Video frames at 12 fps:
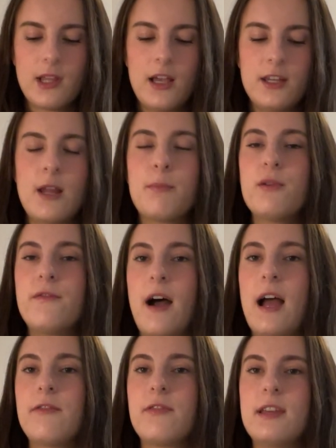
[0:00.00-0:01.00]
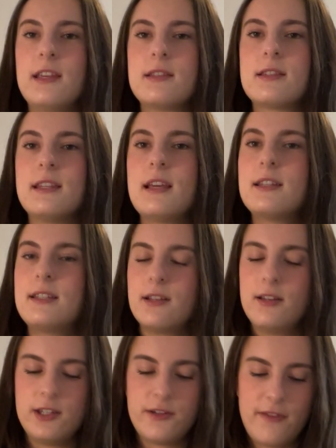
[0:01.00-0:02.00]
Number five is the
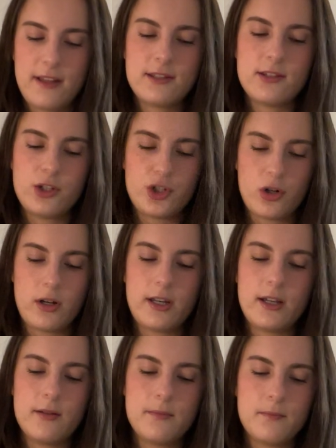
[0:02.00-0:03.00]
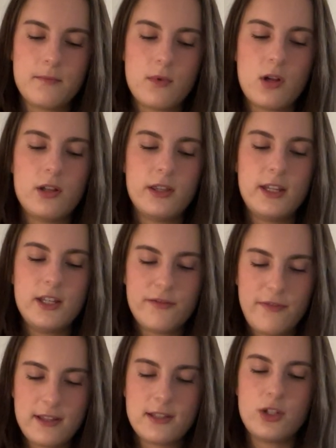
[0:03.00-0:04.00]
defense attorney. The
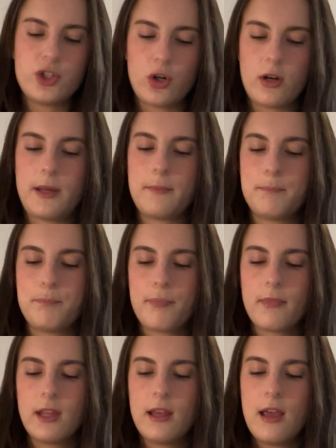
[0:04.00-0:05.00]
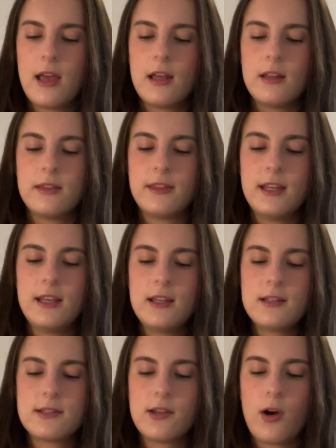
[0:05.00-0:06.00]
defense attorney.
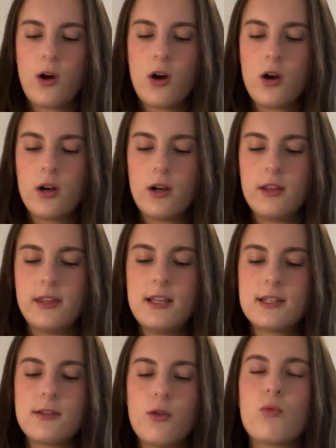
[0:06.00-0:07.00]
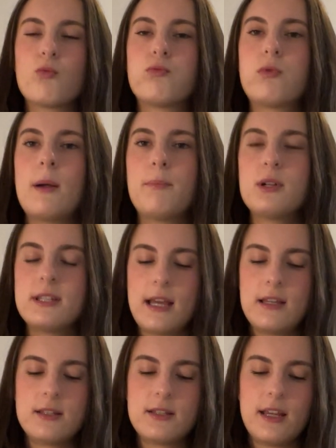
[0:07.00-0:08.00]
These
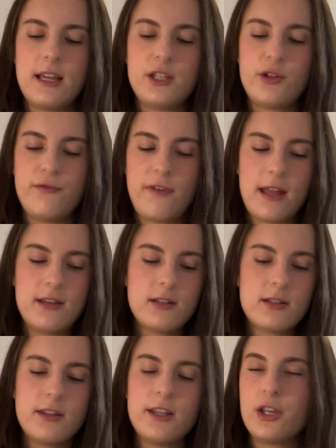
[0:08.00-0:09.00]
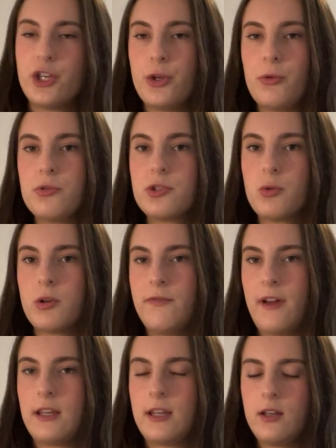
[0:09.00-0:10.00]
represent and defend the accused or
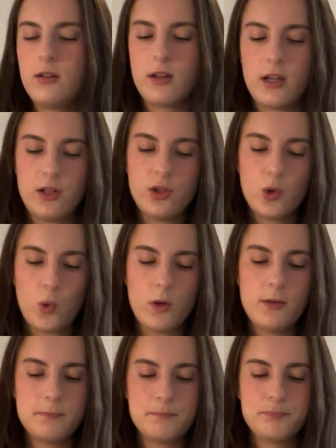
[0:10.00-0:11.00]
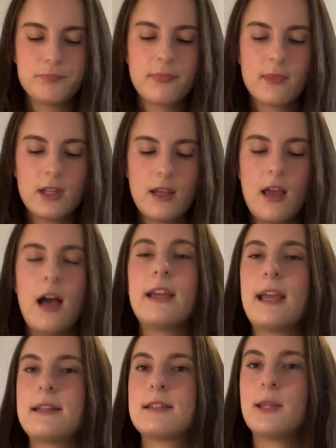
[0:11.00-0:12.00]
defendant in court
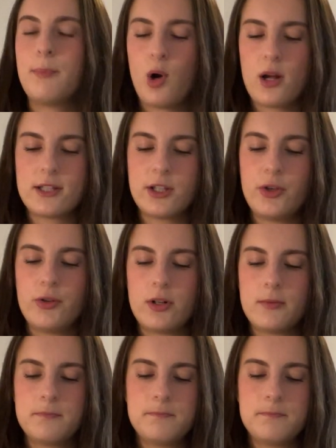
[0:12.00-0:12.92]
against the prosecutor.